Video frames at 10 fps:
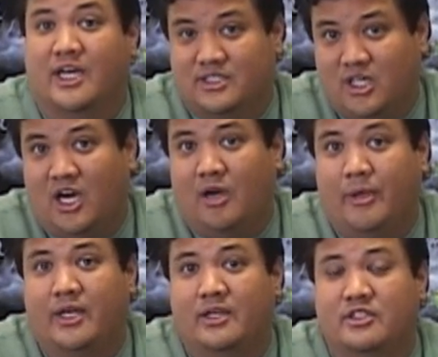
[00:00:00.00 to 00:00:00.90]
dot
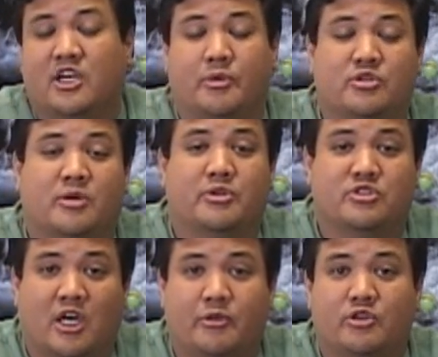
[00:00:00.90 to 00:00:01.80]
com and w w
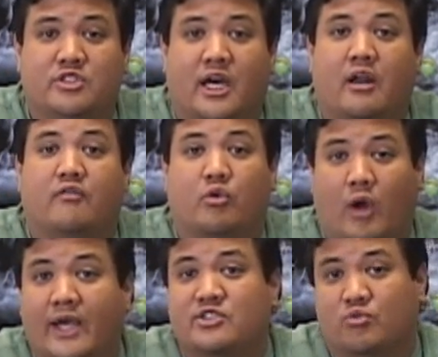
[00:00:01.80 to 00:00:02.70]
w dot
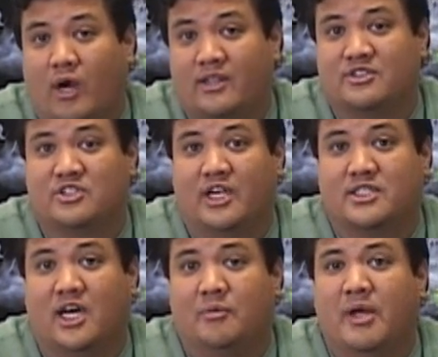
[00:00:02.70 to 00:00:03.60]
verizon wireless
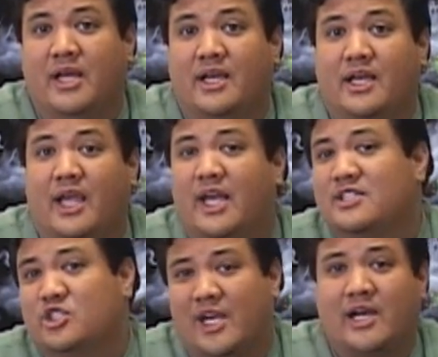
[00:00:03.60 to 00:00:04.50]
dot com
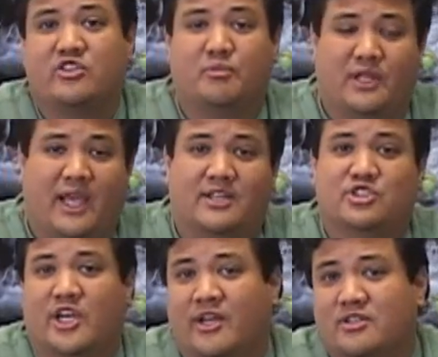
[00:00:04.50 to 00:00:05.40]
and check out the
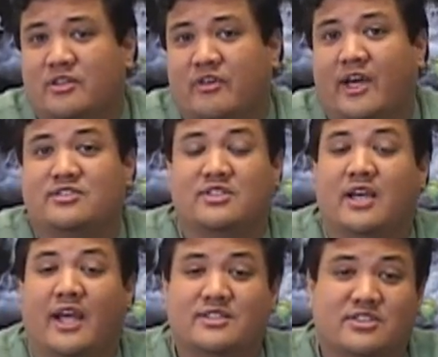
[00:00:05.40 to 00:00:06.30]
plans, check out the device,
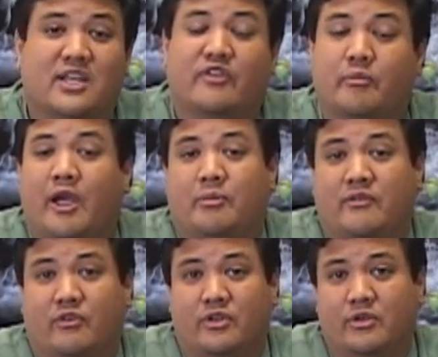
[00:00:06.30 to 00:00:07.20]
and, and see if it might
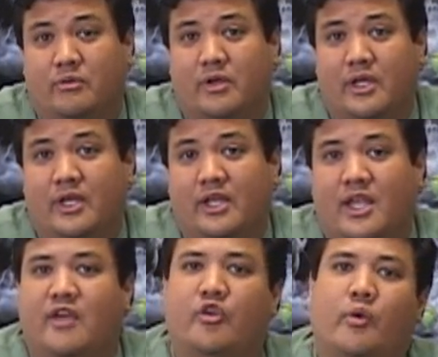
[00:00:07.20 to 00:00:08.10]
be for you.
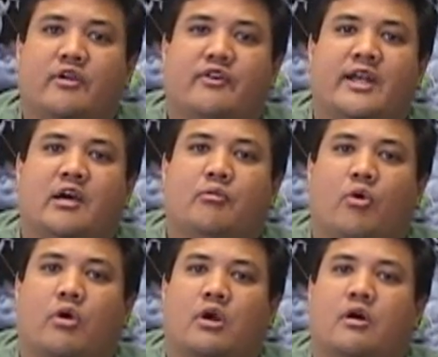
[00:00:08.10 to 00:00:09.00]
If you want to find out
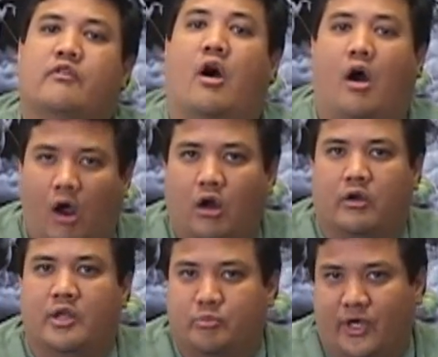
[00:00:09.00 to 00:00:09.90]
more of
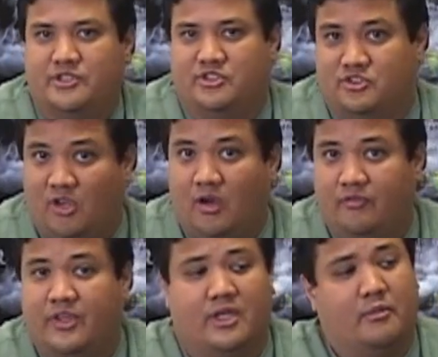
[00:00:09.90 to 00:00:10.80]
our impressions
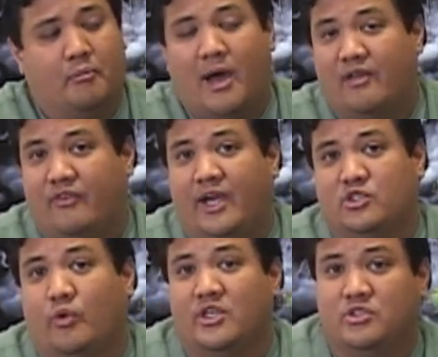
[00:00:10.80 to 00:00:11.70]
of the
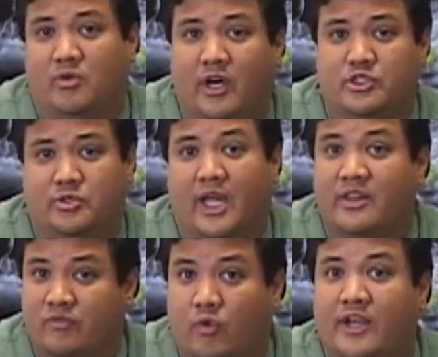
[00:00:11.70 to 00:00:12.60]
MiFi twenty-two hundred
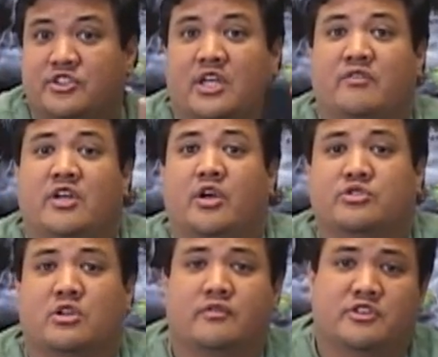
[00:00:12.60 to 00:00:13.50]
and the Verizon E V D
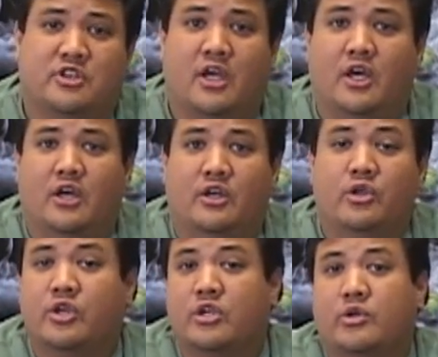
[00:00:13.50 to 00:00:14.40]
O service,
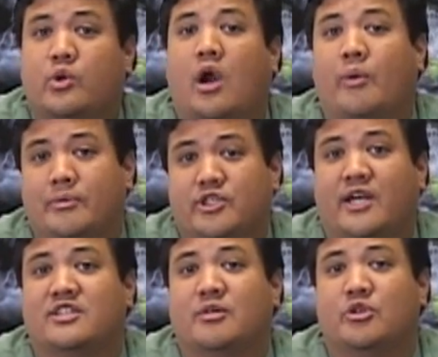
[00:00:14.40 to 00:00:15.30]
you can go to our
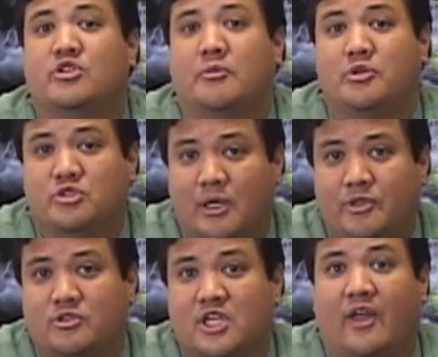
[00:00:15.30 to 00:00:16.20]
website at w w
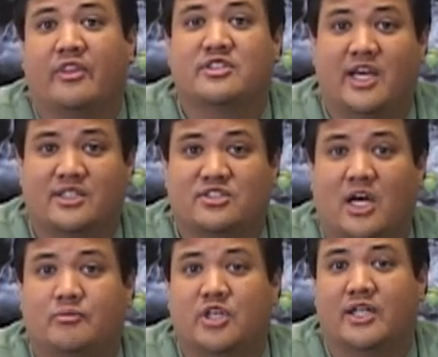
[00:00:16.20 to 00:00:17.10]
w dot the tech
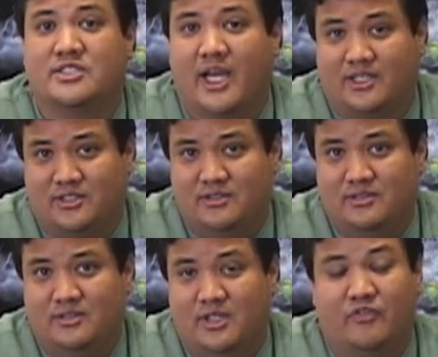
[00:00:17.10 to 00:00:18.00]
stop dot net.
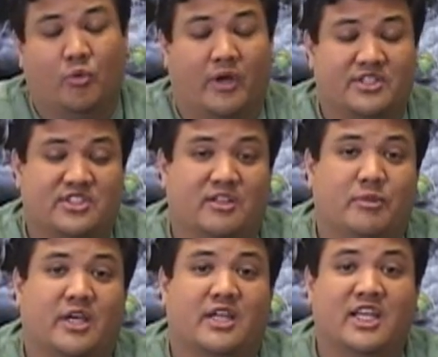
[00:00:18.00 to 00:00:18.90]
If you want to
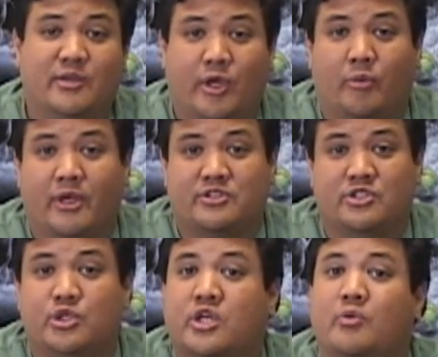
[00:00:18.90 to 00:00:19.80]
send me an email
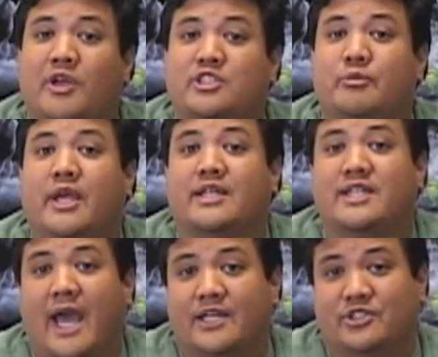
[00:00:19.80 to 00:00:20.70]
message, you can reach me
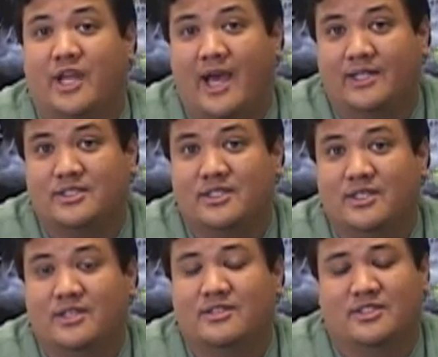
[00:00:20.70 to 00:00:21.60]
at gadget at
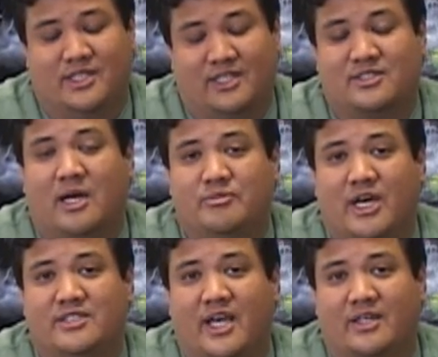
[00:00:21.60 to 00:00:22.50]
the tech stop
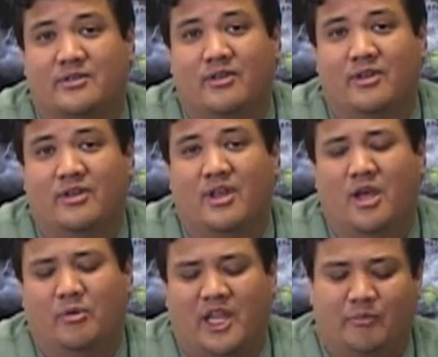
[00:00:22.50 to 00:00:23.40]
dot net.
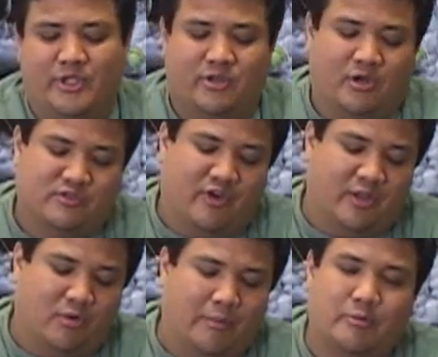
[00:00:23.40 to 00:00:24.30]
Well, I've been your host,
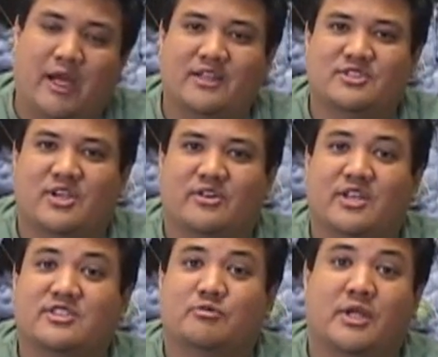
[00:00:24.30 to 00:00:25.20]
Father Robert Ballecer.
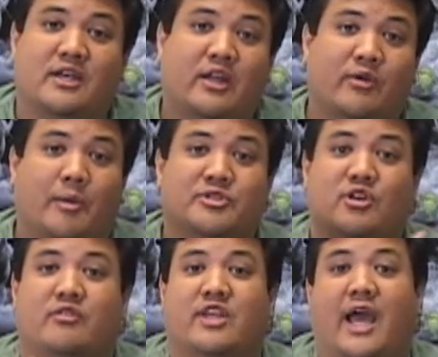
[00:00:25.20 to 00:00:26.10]
This has been another
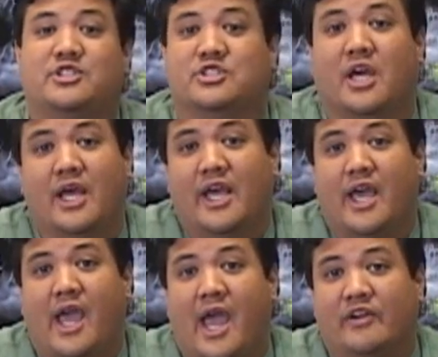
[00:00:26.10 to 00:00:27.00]
episode of Gadget.
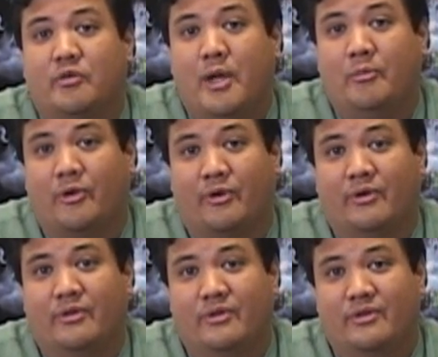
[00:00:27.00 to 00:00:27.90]
And remember,
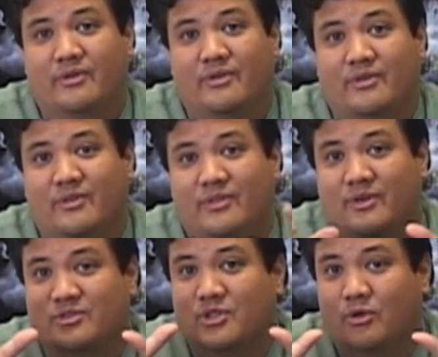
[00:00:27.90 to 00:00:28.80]

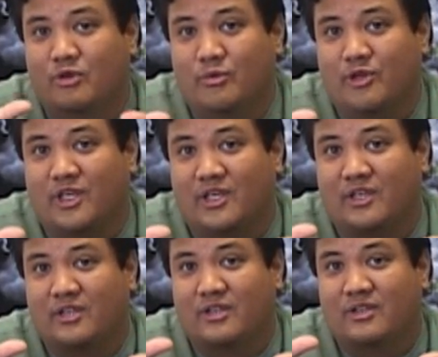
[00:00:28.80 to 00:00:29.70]
there's no Uber Geek